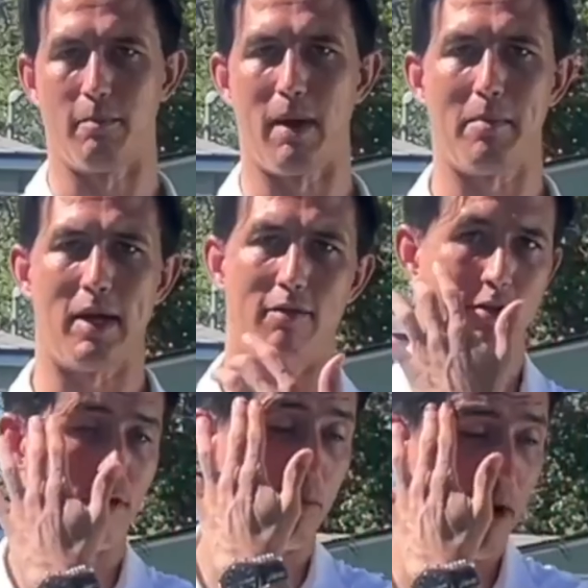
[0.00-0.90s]
maybe
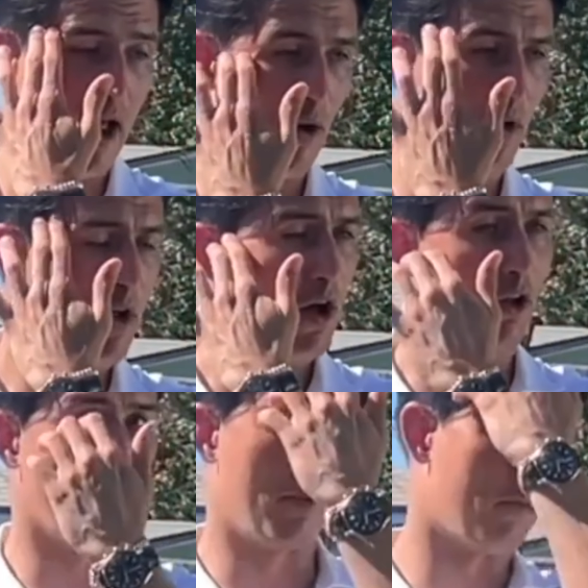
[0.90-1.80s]
even spread out a
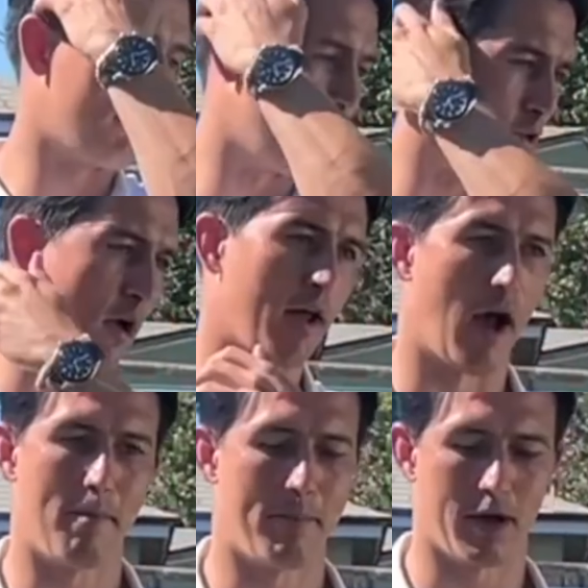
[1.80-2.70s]
little bit further.
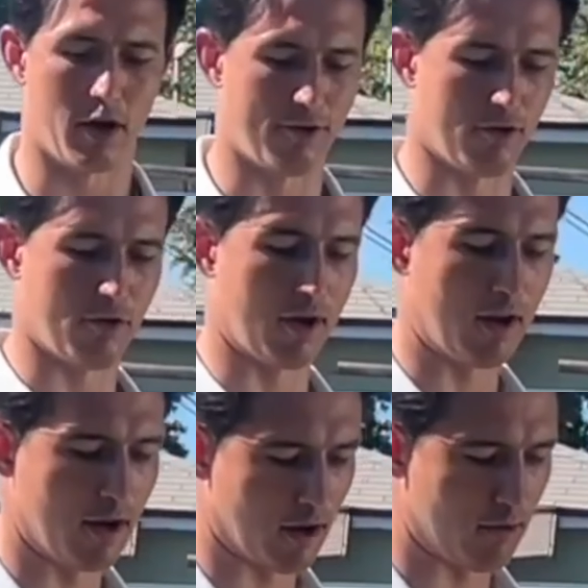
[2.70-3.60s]
I'm big on just like
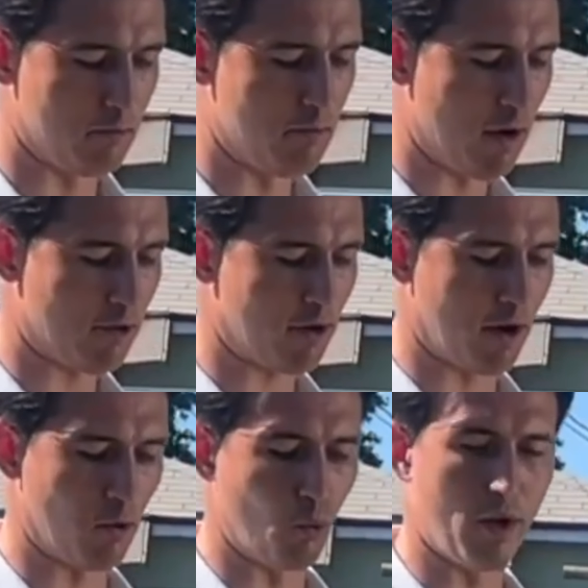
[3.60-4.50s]
getting as much
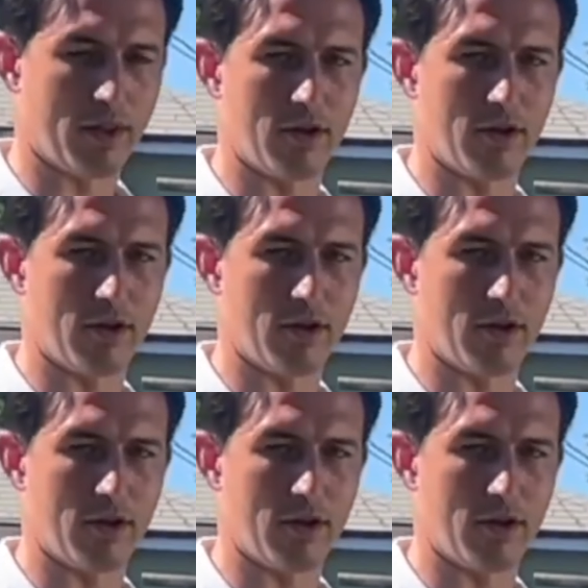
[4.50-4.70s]
kind of width as